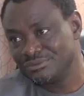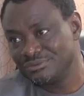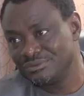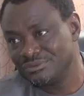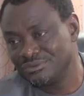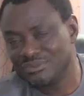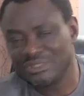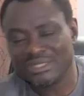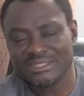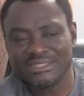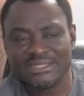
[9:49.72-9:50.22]

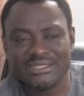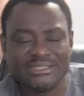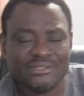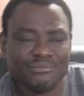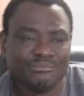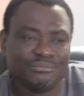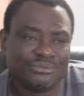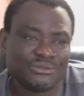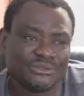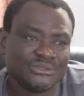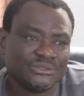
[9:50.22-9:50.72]
so that
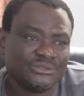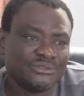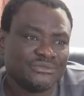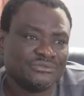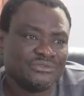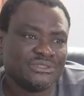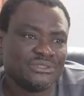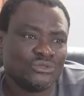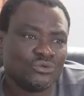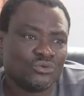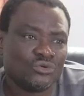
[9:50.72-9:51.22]
any
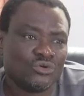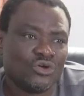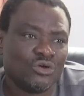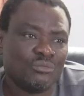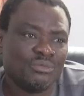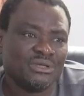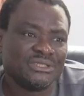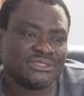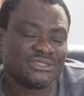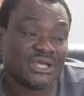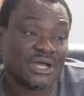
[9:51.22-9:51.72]
local
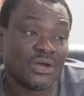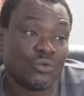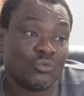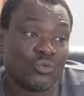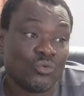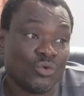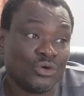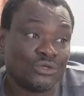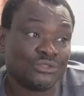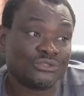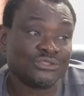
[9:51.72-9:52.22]
government say, I
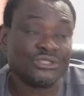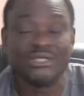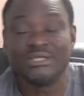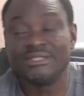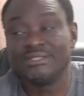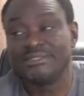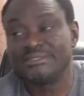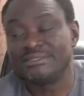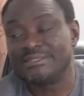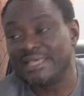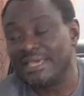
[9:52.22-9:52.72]
want
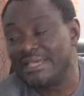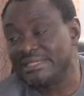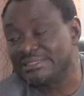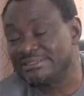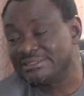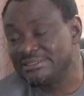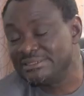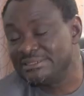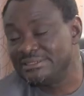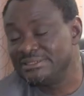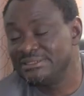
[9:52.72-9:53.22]

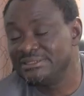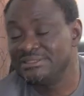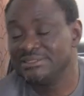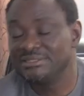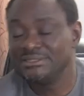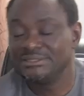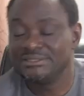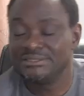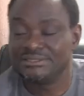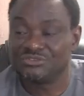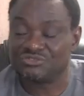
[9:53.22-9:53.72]
30
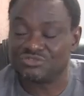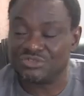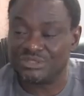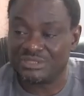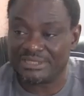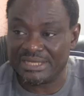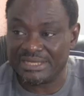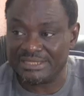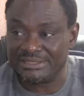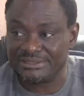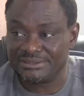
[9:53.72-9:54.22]

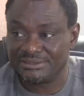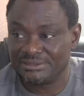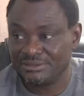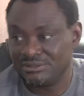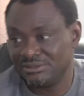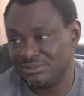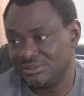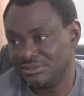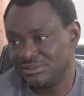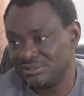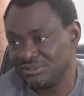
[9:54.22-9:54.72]
street light.
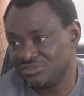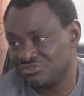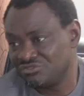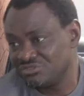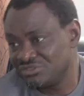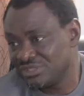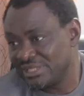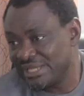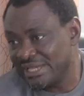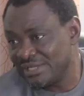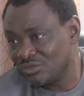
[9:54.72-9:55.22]
The
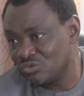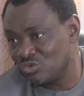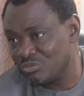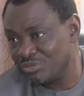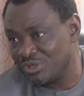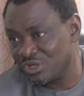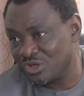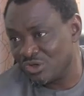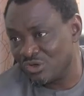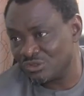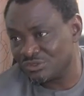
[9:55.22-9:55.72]
street light will
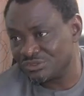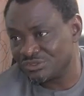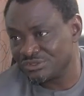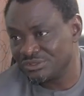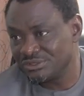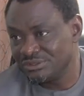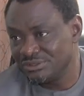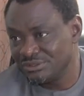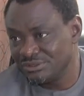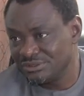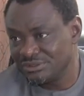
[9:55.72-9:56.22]
be
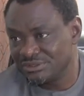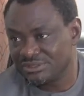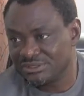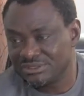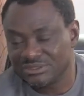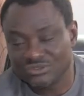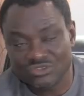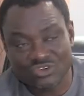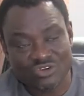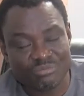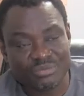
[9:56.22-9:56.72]
cost.
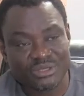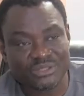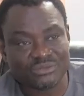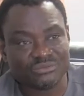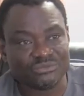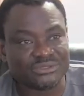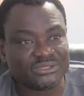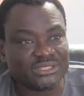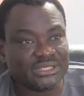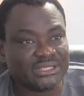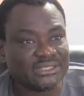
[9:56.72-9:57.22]
State
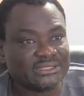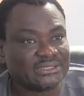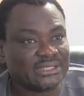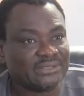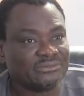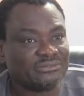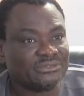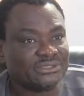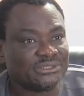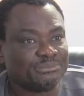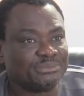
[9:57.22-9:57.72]
government will take
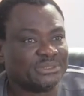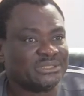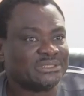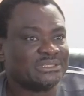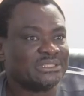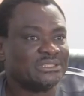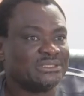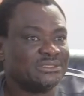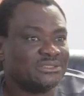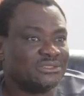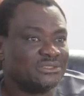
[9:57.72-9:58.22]

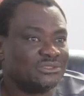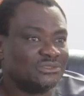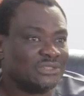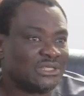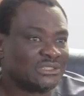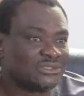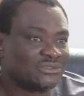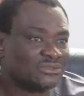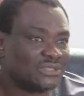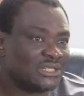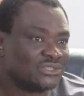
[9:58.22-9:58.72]
70%,
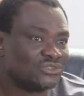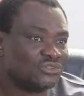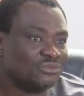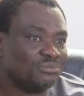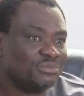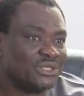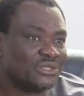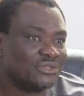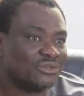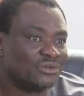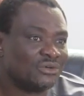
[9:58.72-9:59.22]
As soon as you
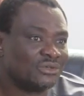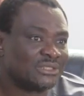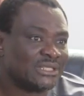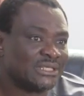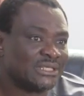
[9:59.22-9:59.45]
make your